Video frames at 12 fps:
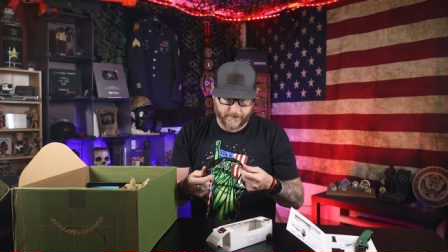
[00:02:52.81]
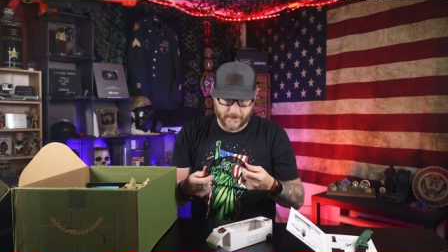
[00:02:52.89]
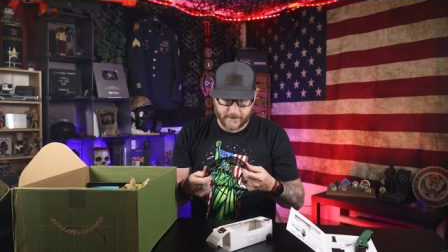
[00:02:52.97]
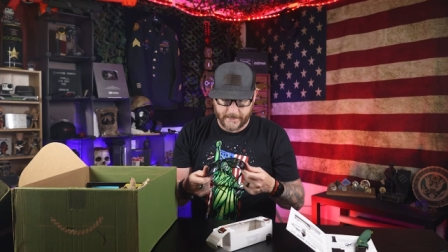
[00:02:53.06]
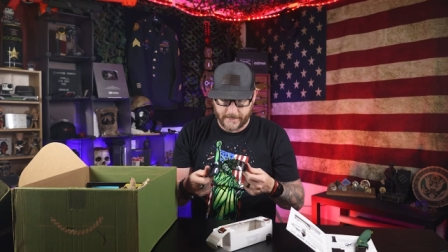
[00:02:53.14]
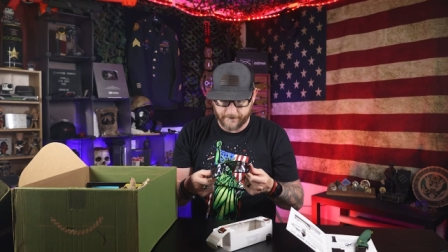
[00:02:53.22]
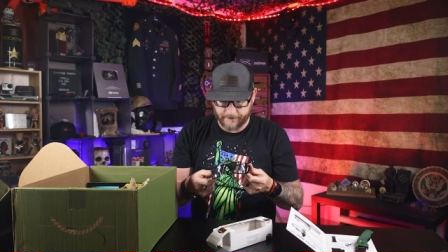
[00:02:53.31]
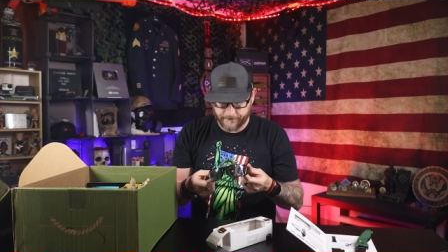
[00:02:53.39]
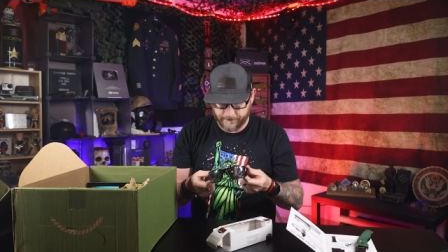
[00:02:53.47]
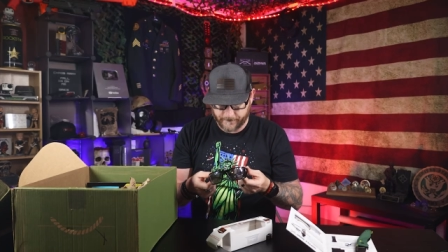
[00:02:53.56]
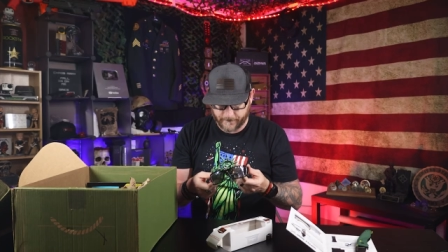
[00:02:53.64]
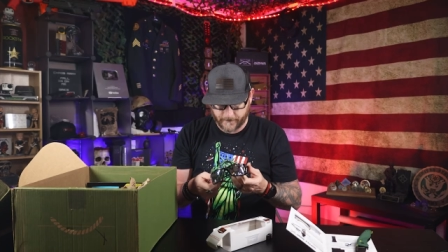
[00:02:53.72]
All right.
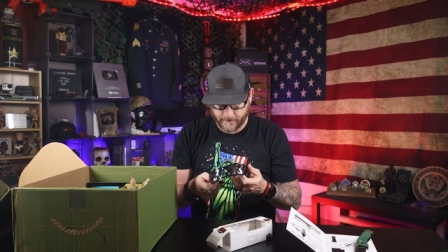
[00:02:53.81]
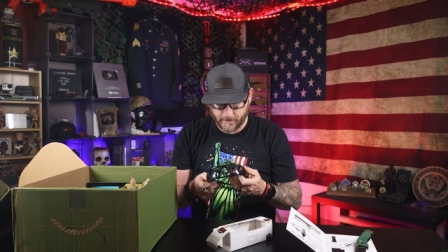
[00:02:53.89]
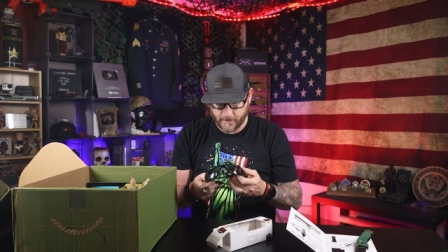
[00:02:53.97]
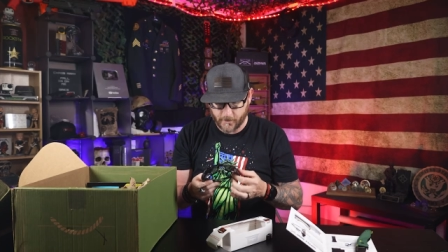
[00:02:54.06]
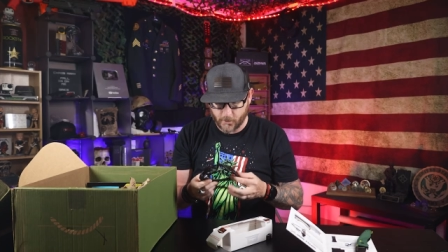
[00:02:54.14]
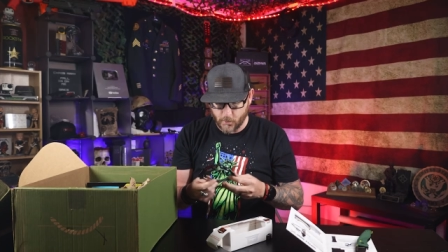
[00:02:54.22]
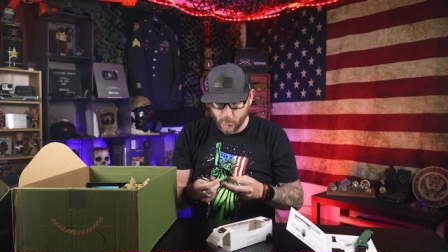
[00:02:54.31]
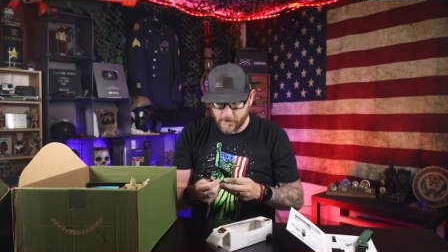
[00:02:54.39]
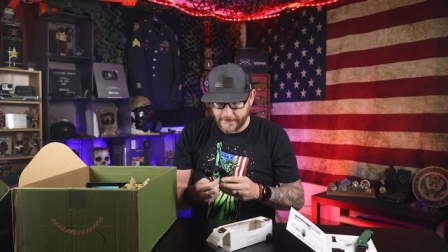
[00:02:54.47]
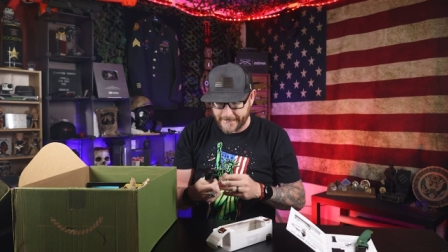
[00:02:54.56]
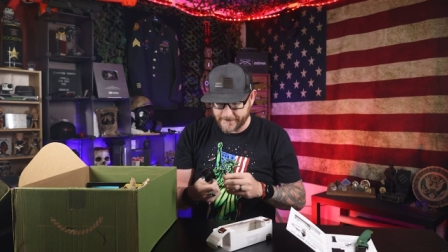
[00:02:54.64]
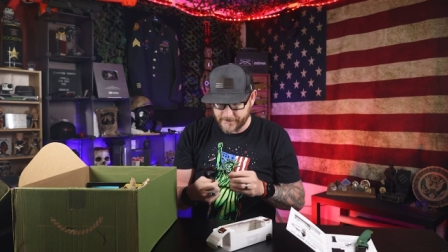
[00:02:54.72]
Cool
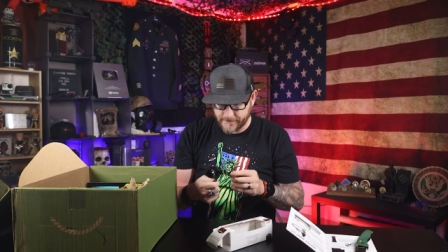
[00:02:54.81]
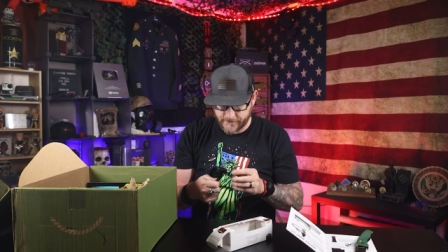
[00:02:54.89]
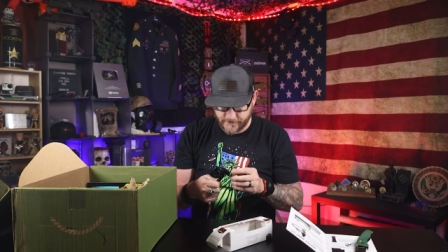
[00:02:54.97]
glasses,